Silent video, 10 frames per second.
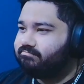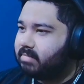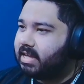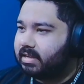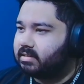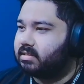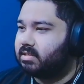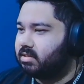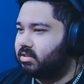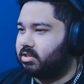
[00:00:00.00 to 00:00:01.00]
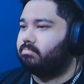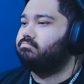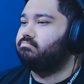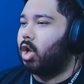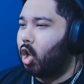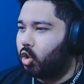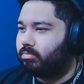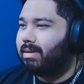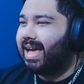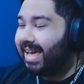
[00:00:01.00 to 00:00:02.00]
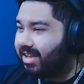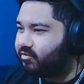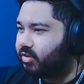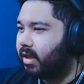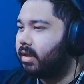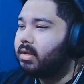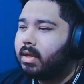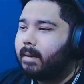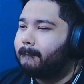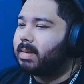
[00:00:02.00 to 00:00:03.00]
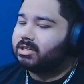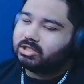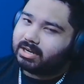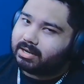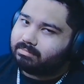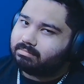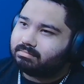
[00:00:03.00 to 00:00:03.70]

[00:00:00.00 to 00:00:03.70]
is some hoe behavior. But she ain't.